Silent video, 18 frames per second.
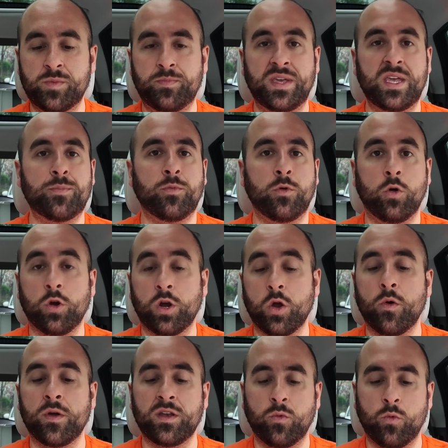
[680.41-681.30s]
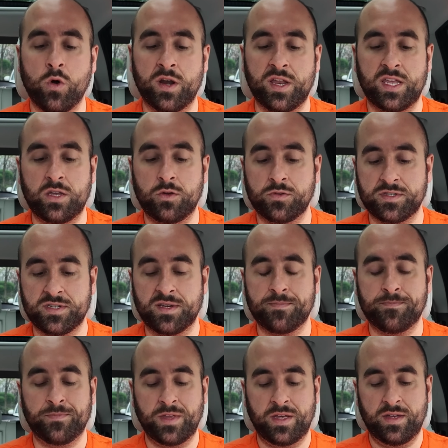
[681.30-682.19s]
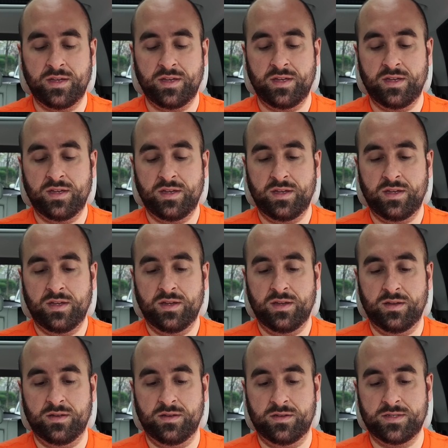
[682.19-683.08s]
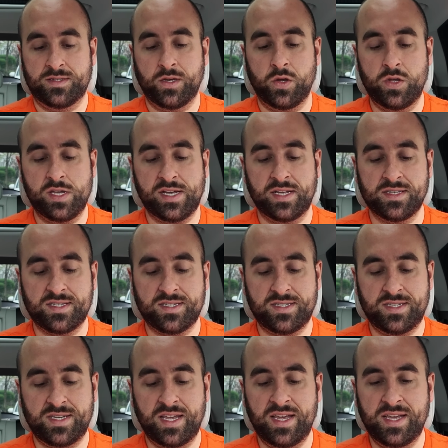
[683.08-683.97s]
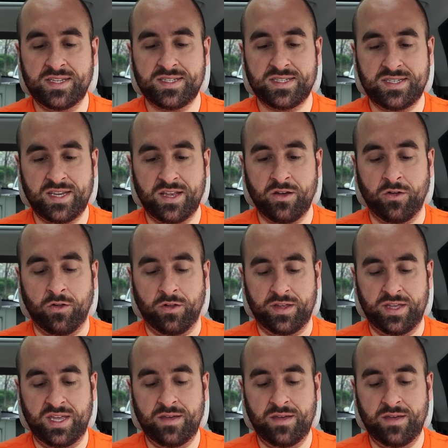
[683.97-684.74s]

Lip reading: People are going to want to use it. So you can see still,